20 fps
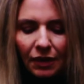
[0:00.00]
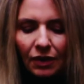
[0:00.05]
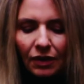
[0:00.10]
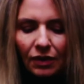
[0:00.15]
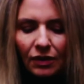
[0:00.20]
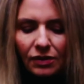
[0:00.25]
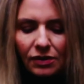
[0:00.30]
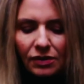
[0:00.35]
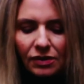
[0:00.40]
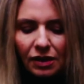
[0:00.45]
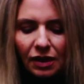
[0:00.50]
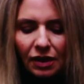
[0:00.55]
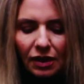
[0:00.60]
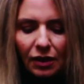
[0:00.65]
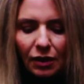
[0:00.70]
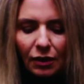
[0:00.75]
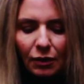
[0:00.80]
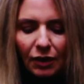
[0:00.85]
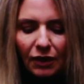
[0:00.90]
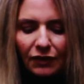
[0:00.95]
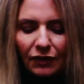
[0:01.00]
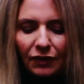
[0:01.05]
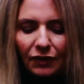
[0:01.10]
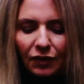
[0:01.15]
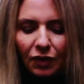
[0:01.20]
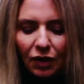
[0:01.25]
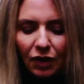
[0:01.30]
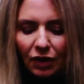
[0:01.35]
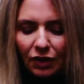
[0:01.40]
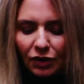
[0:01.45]
So if you've
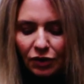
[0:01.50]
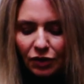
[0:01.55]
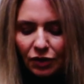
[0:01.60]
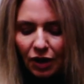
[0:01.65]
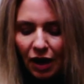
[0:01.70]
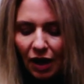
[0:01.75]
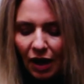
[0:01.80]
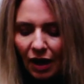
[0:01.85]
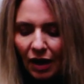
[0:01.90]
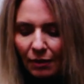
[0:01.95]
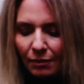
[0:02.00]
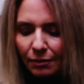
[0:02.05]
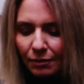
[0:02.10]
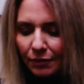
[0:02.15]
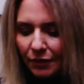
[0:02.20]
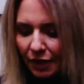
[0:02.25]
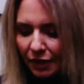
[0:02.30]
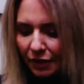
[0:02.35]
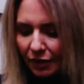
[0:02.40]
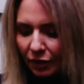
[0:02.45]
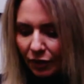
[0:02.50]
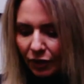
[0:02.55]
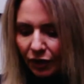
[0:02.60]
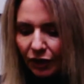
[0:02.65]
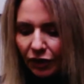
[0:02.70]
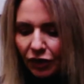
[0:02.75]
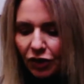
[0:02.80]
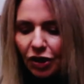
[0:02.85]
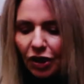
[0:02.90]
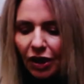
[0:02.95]
got an arm on
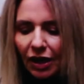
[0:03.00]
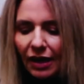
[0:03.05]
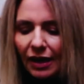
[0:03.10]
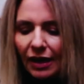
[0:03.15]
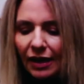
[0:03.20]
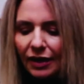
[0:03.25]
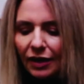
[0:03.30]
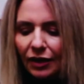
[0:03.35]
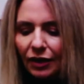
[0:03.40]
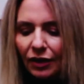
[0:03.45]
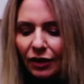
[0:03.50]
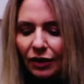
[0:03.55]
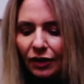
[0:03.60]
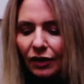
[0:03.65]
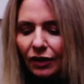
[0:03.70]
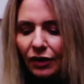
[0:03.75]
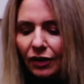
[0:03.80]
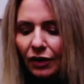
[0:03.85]
your chair, you can